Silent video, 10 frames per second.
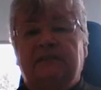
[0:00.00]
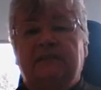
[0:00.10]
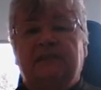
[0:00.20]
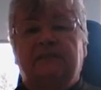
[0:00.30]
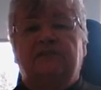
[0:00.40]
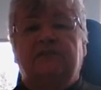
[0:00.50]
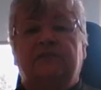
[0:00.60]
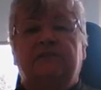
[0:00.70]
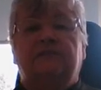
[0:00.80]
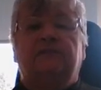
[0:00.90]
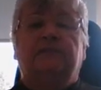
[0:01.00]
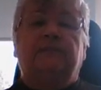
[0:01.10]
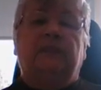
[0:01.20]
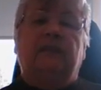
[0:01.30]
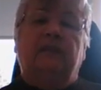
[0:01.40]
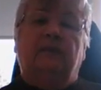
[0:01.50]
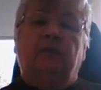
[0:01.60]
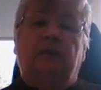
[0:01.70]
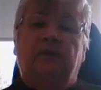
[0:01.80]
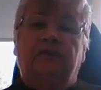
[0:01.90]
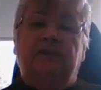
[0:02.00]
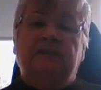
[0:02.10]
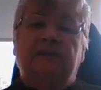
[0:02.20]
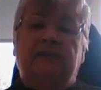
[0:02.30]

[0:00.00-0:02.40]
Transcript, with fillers: six inches. Wear a face